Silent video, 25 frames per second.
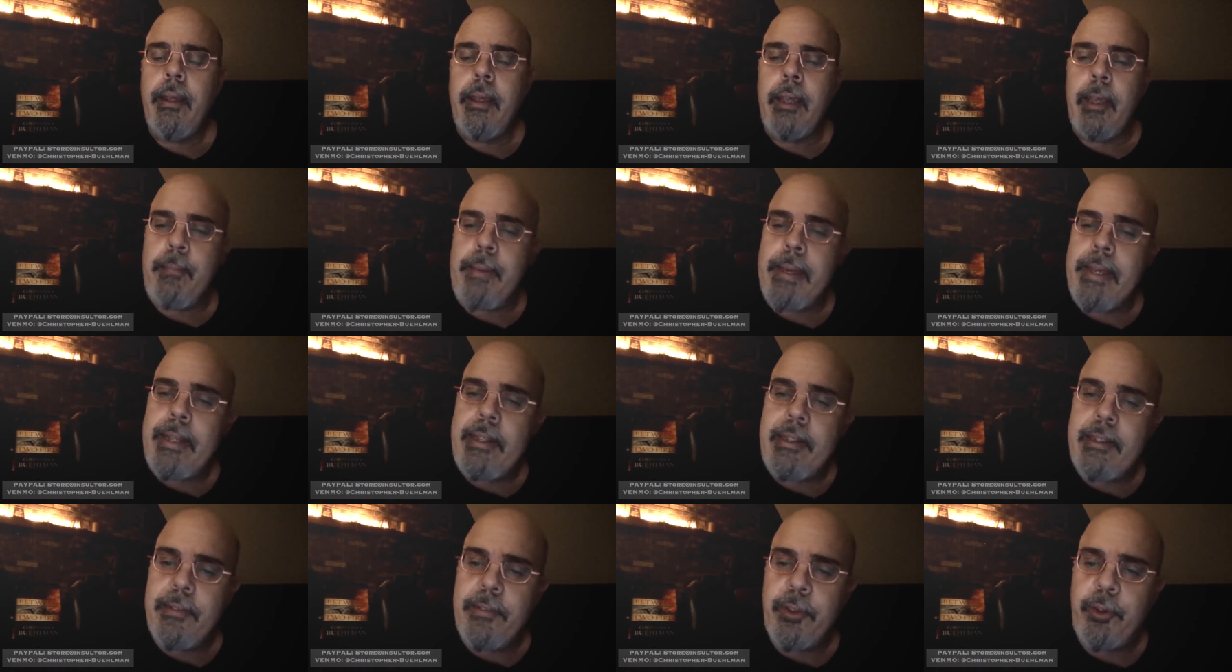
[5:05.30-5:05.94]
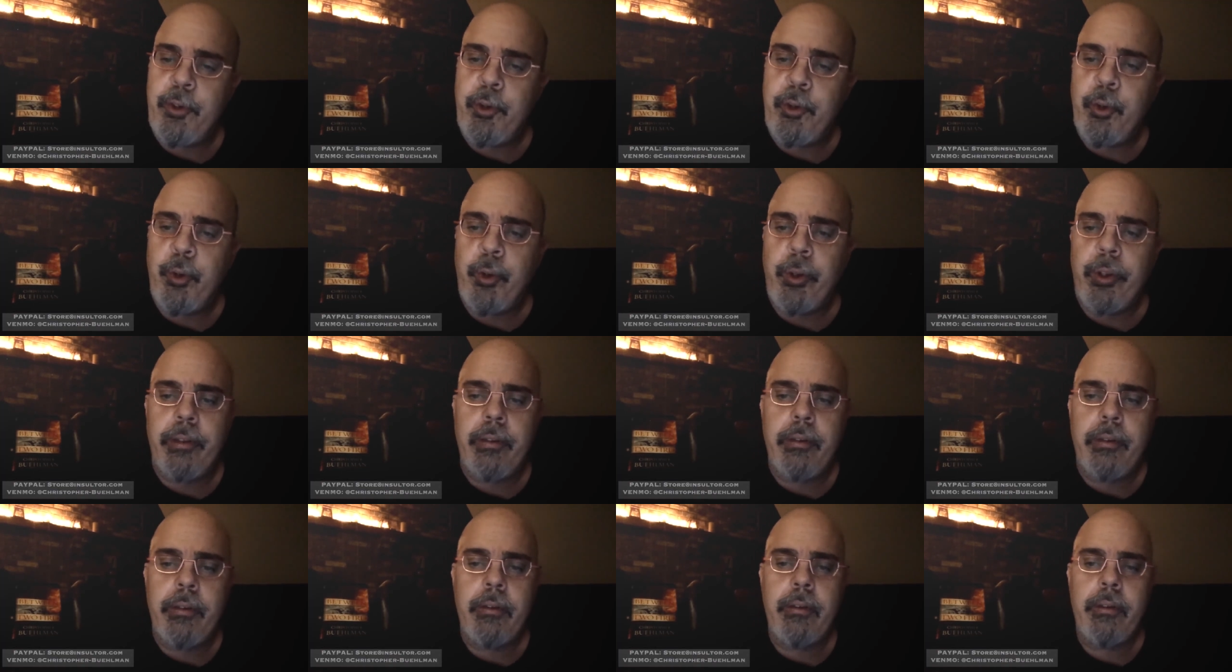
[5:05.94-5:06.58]
He peeked in the
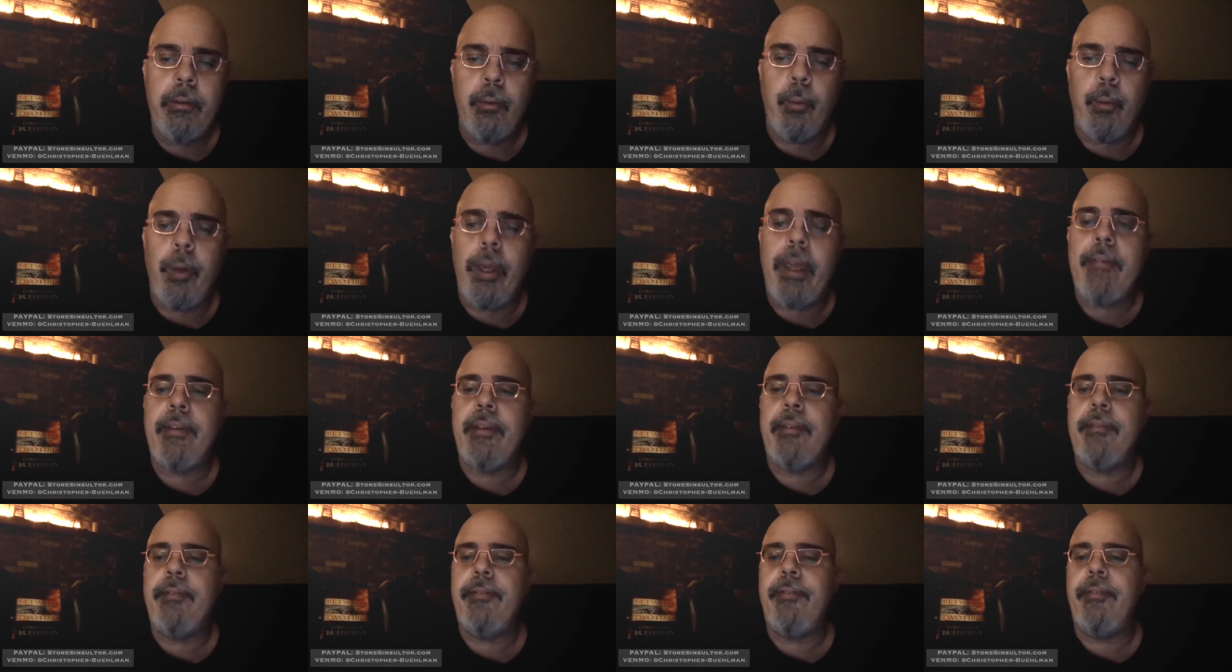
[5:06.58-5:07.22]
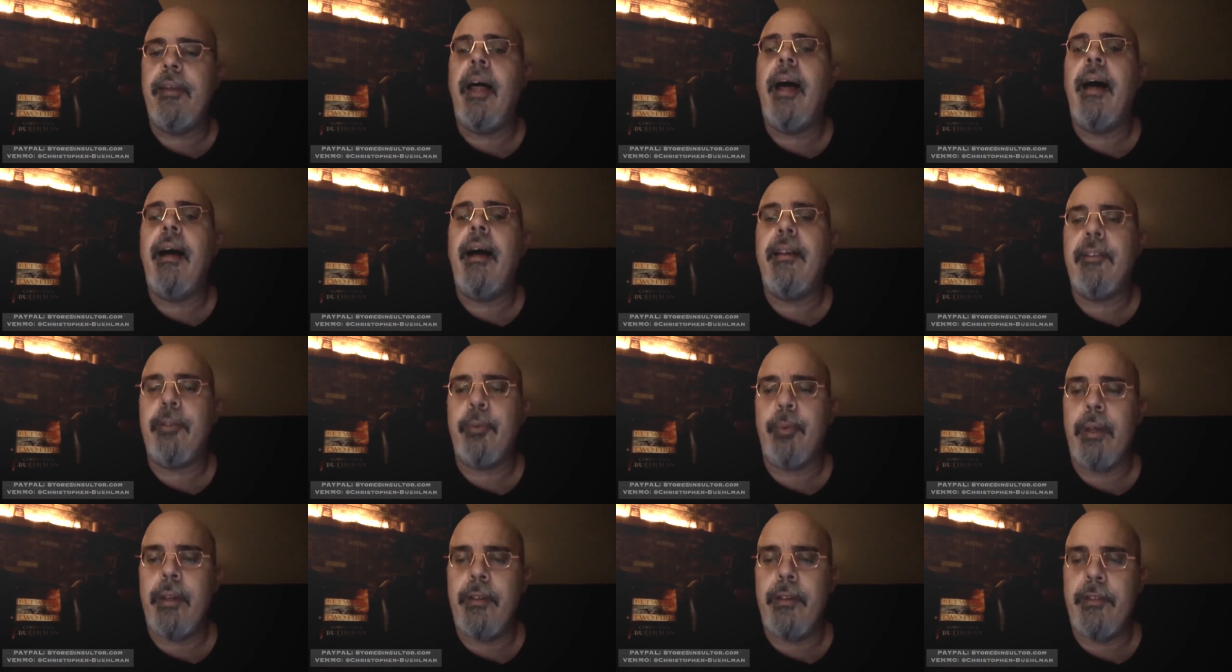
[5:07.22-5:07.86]
door, waving
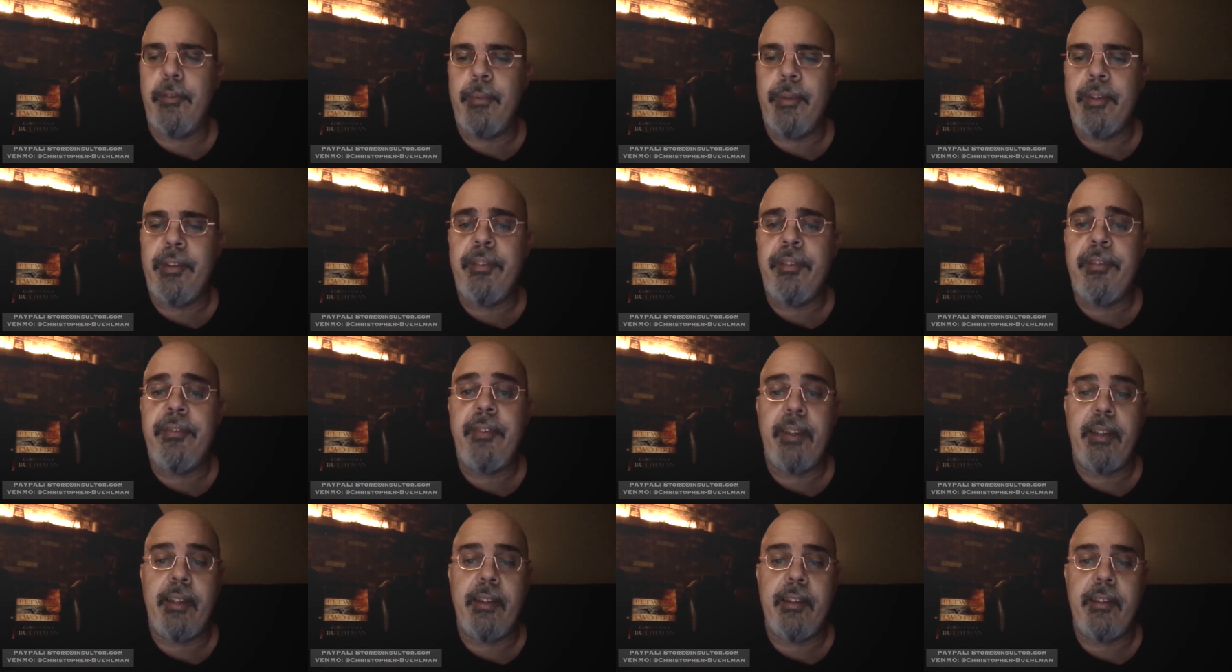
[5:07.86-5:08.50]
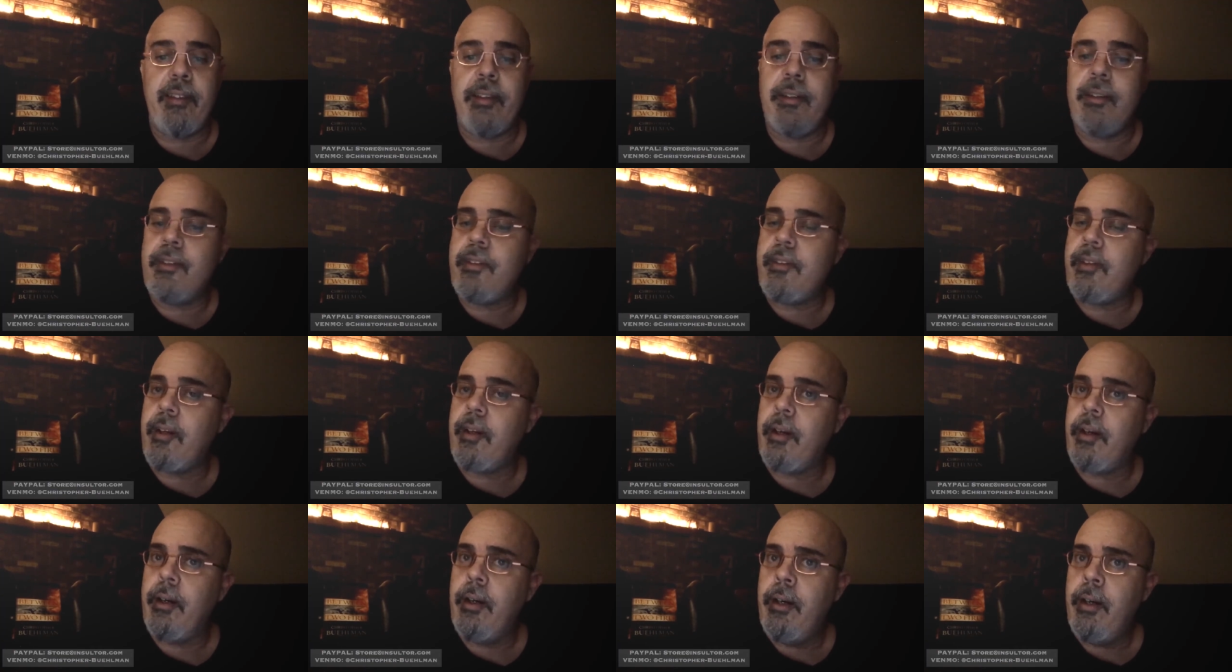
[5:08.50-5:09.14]
flies away from his face, and
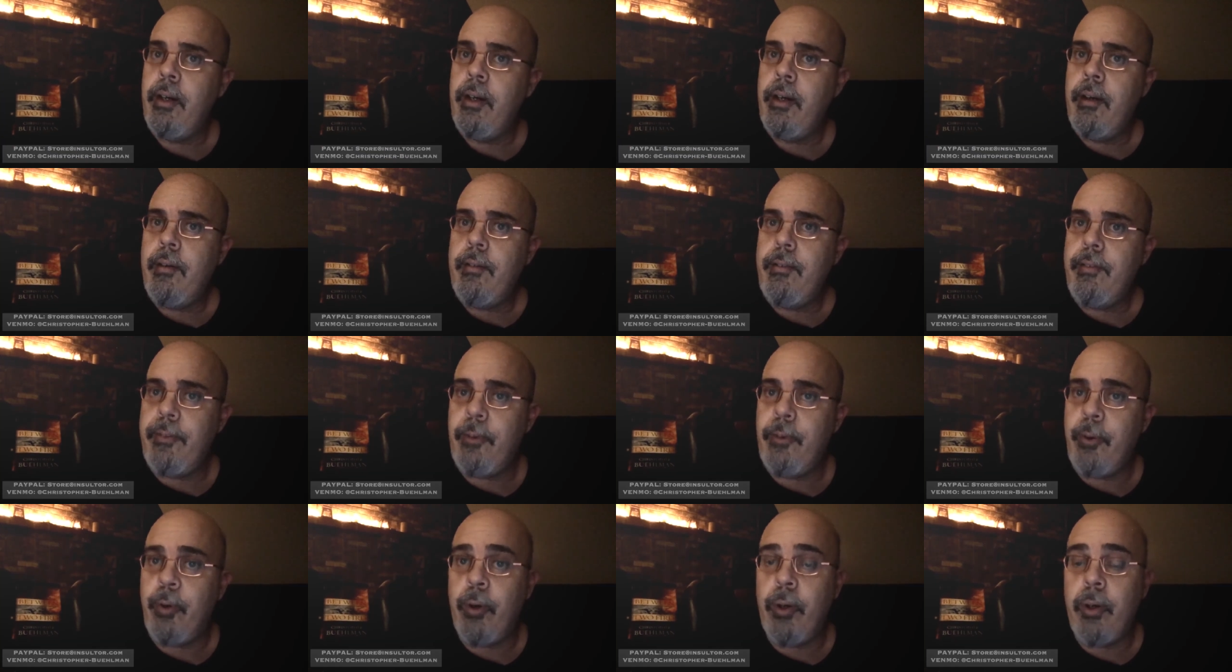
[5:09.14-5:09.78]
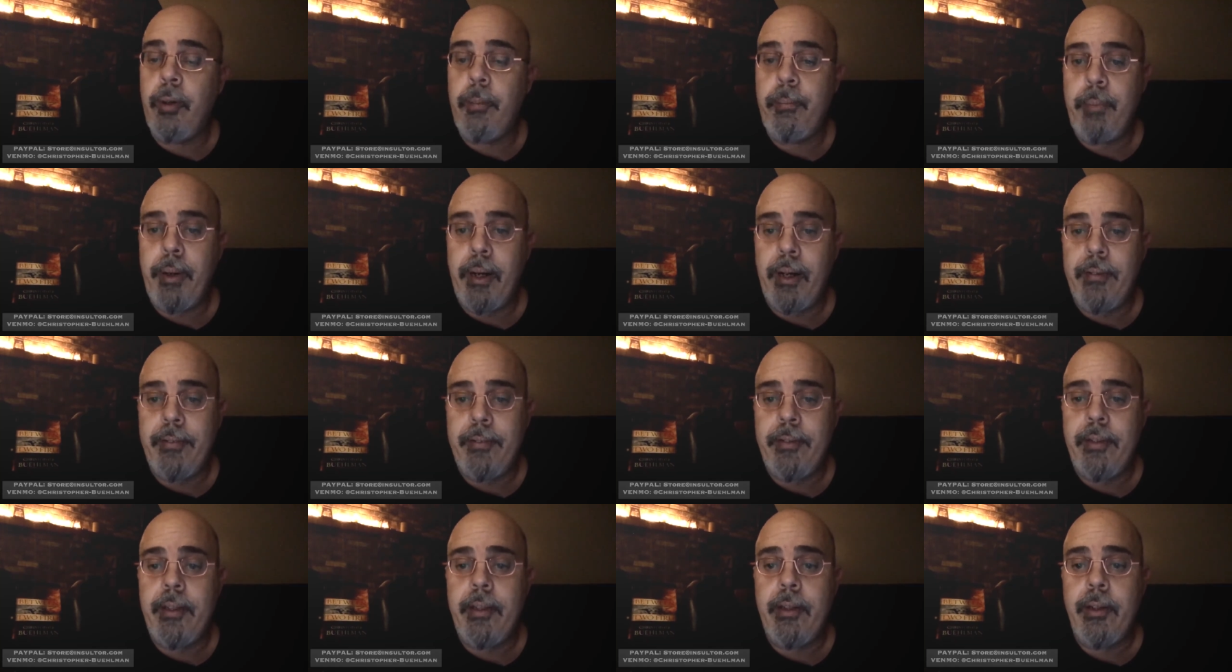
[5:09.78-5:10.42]
saw 4
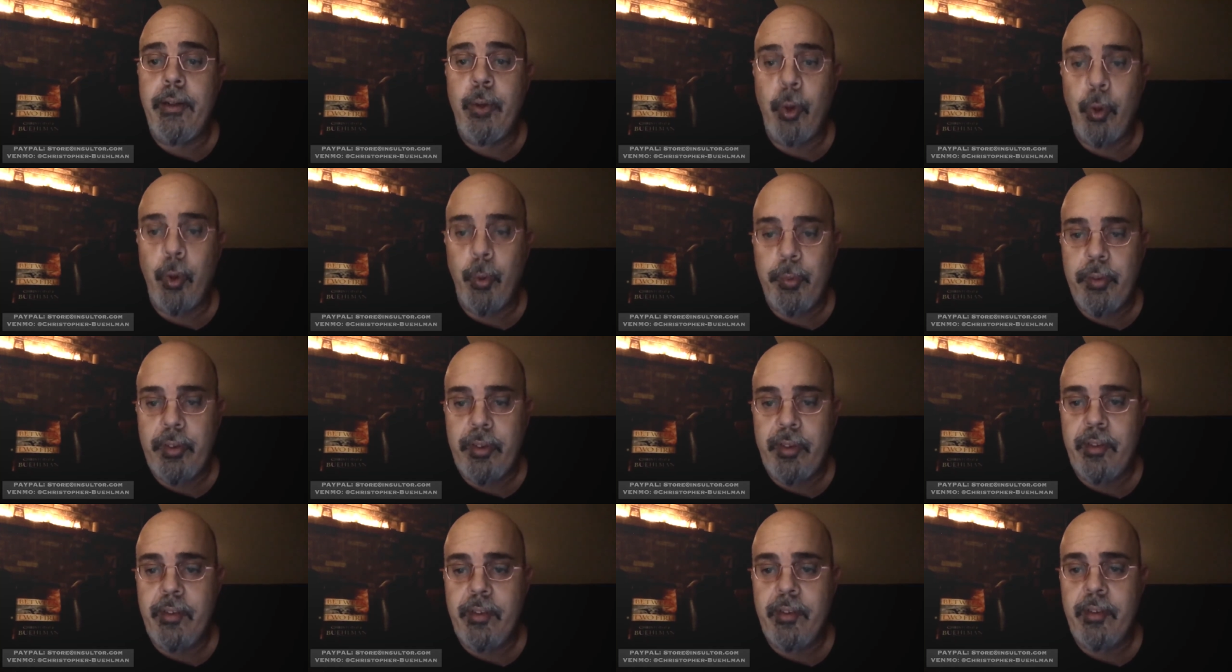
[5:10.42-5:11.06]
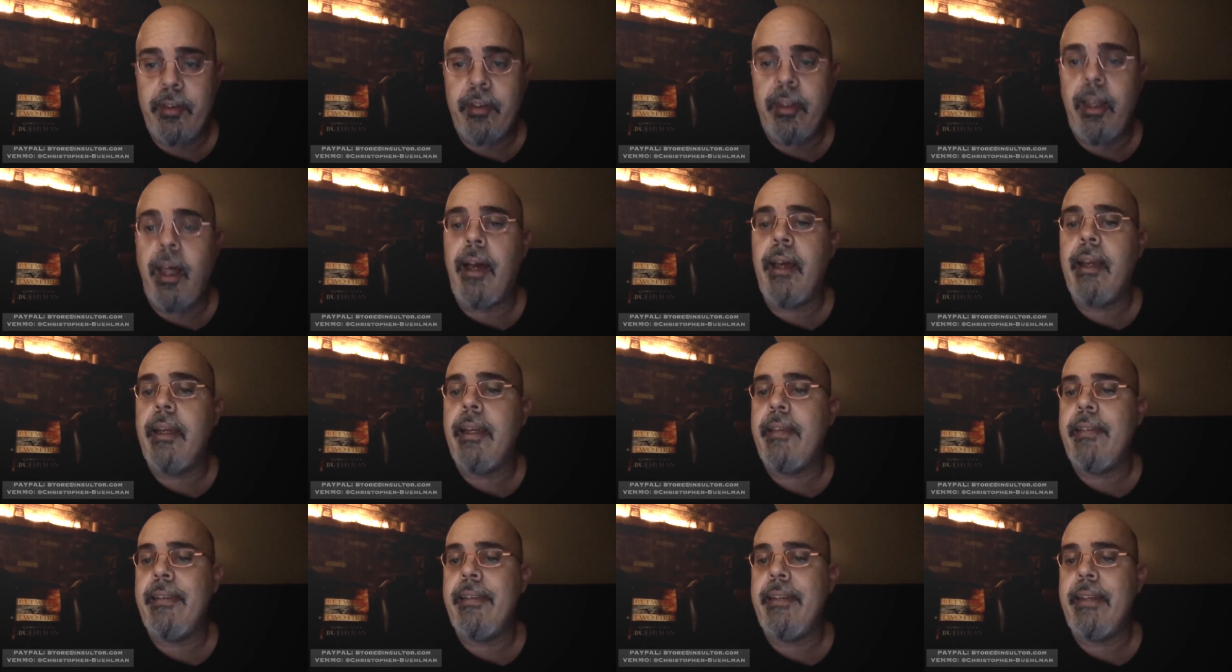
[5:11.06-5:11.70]
puffy corpses
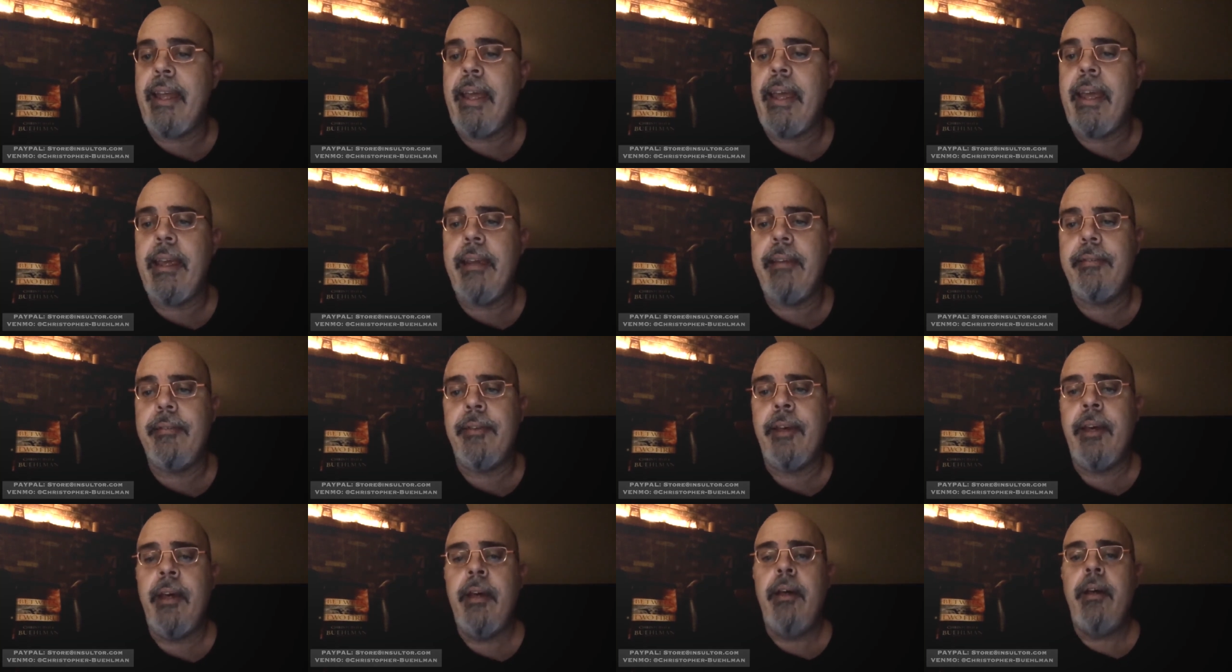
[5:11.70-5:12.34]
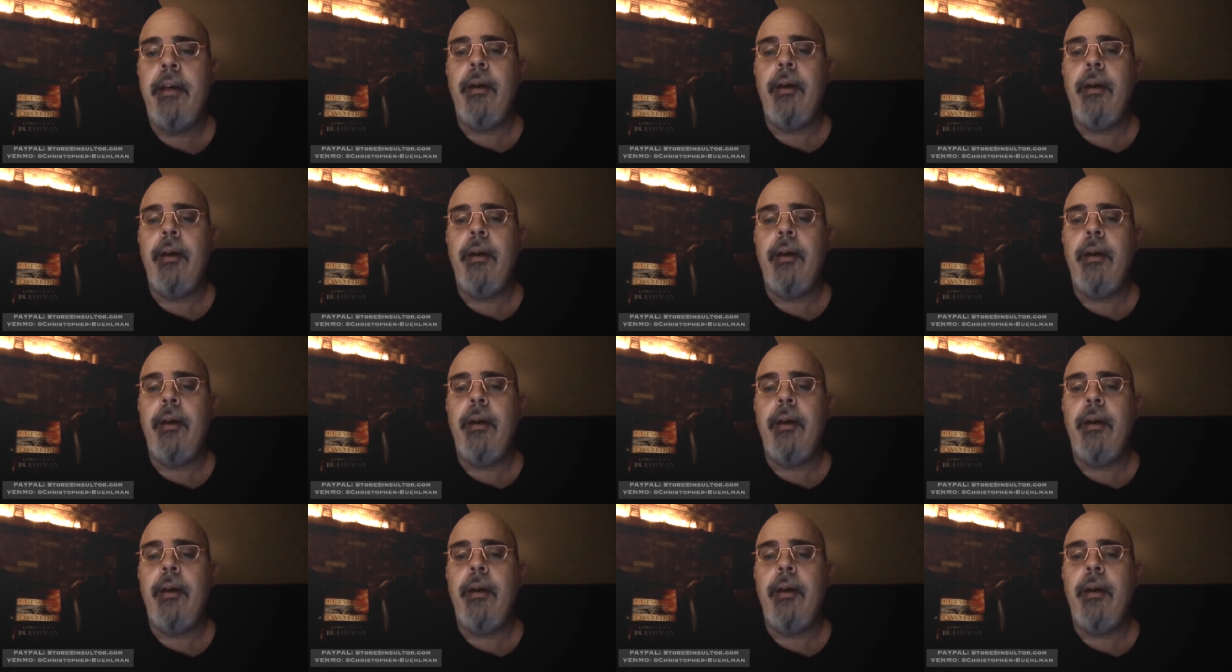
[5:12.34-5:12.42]
lying in the nave,